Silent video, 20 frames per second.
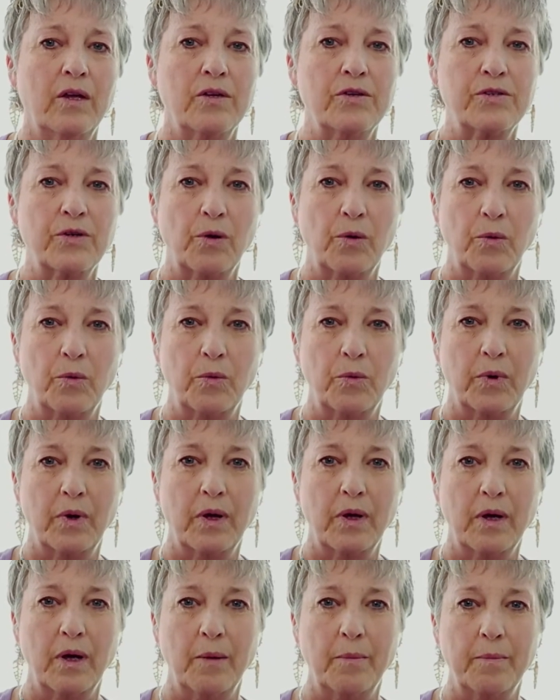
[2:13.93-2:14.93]
So
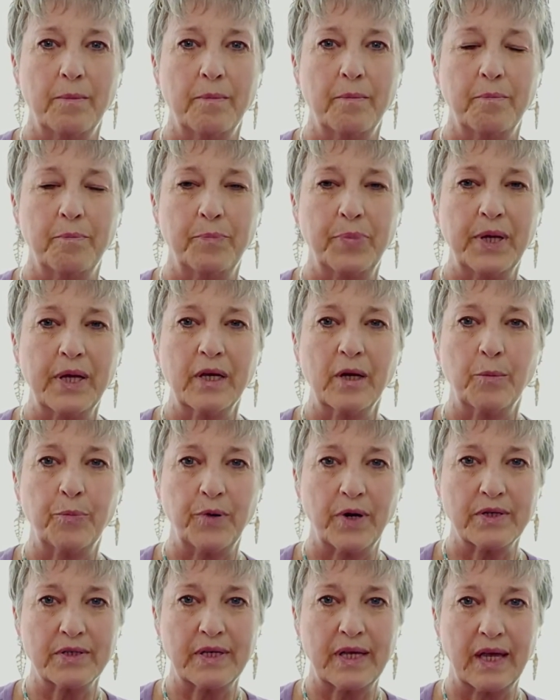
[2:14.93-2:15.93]
being a
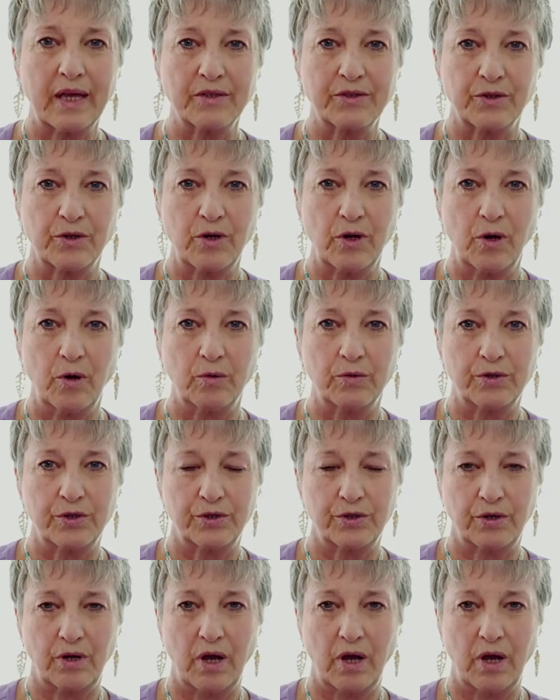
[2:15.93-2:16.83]
breast cancer coach,